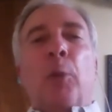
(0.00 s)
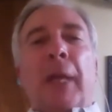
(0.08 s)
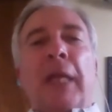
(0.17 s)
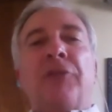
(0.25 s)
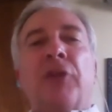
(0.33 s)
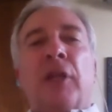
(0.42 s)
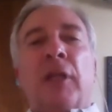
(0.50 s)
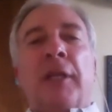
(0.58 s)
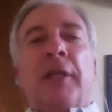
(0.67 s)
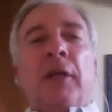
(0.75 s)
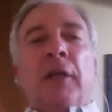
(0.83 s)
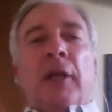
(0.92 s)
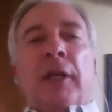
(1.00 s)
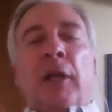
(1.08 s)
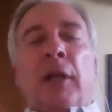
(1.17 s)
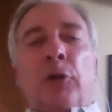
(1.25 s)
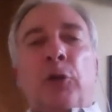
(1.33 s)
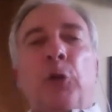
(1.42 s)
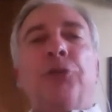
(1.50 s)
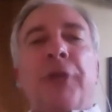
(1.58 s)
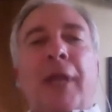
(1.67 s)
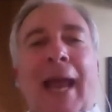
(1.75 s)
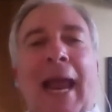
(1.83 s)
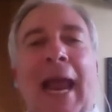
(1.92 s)
basically,
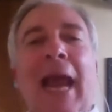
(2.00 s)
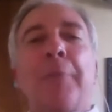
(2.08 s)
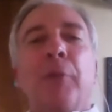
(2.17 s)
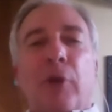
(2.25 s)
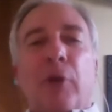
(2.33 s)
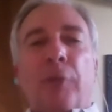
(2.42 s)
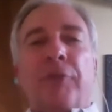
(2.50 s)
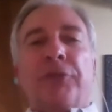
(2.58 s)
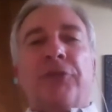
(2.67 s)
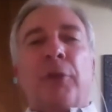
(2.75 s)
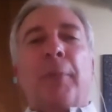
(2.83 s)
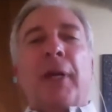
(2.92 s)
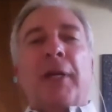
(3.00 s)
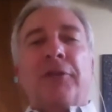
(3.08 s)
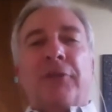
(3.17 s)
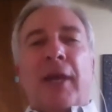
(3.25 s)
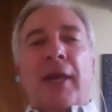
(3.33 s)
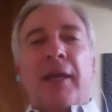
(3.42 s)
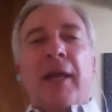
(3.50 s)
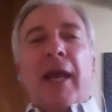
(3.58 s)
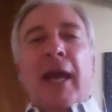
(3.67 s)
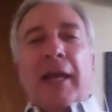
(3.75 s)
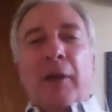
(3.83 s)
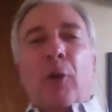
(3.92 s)
using a hammer over somebody's head
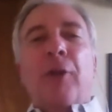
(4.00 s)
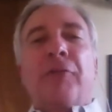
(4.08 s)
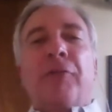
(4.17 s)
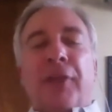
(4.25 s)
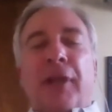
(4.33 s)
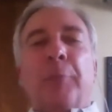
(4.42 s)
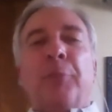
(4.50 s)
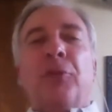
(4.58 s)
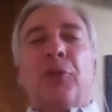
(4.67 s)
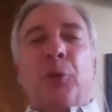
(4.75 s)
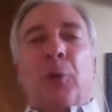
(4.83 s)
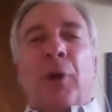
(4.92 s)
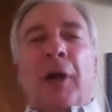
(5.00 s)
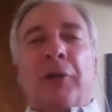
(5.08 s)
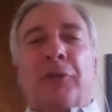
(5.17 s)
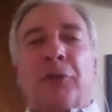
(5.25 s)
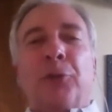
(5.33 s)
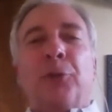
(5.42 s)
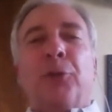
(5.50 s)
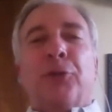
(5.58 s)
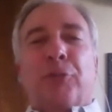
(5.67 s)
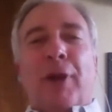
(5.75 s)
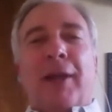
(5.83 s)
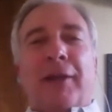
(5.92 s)
in order for them to do the
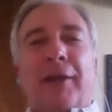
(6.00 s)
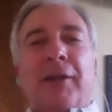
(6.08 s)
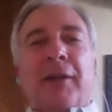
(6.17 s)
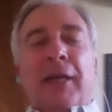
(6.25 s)
trade.